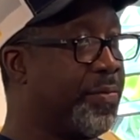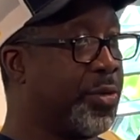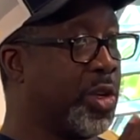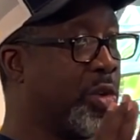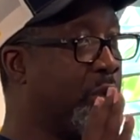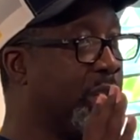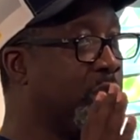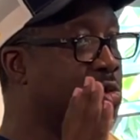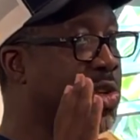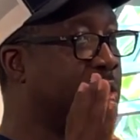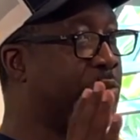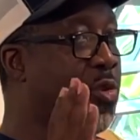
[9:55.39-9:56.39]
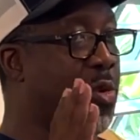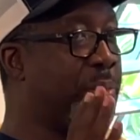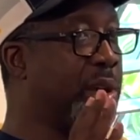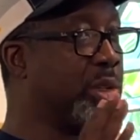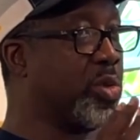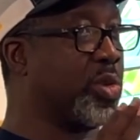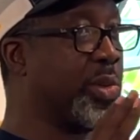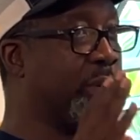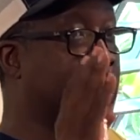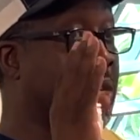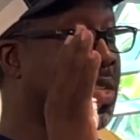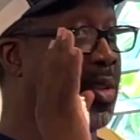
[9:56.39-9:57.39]
You know, when you reach 4.0,
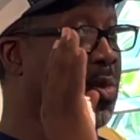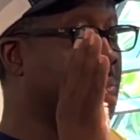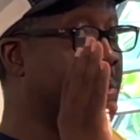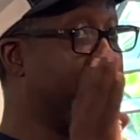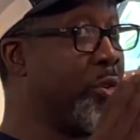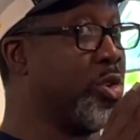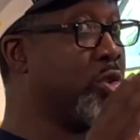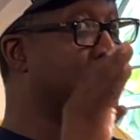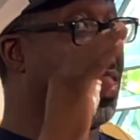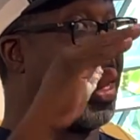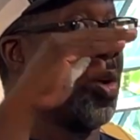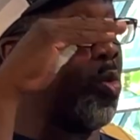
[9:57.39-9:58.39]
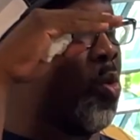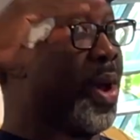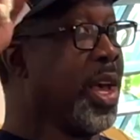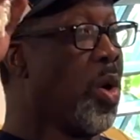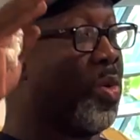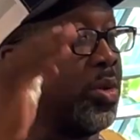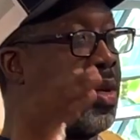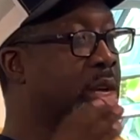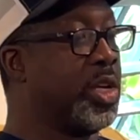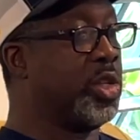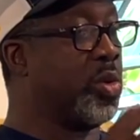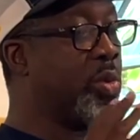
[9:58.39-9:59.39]
which is before you go like way out,
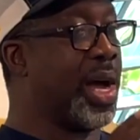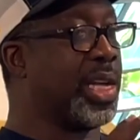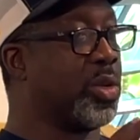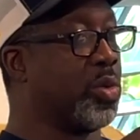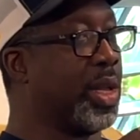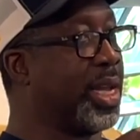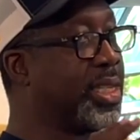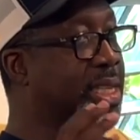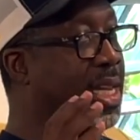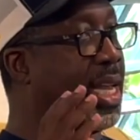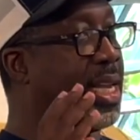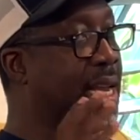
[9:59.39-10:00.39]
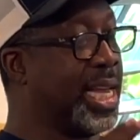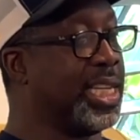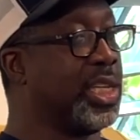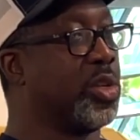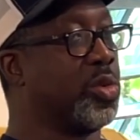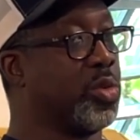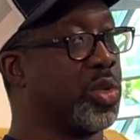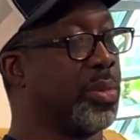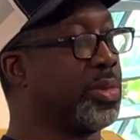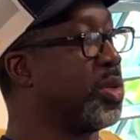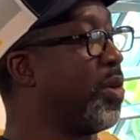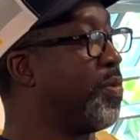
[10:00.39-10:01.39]
you want to like say like I need to do some
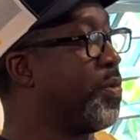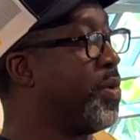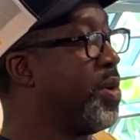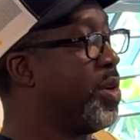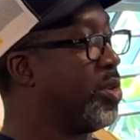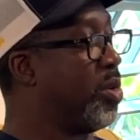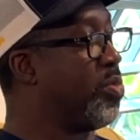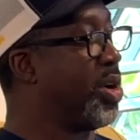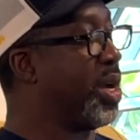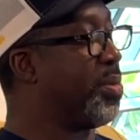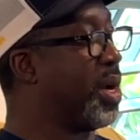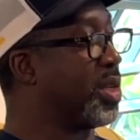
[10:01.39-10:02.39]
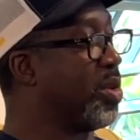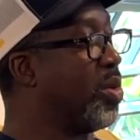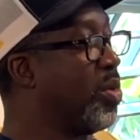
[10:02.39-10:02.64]
stuff to bring it back down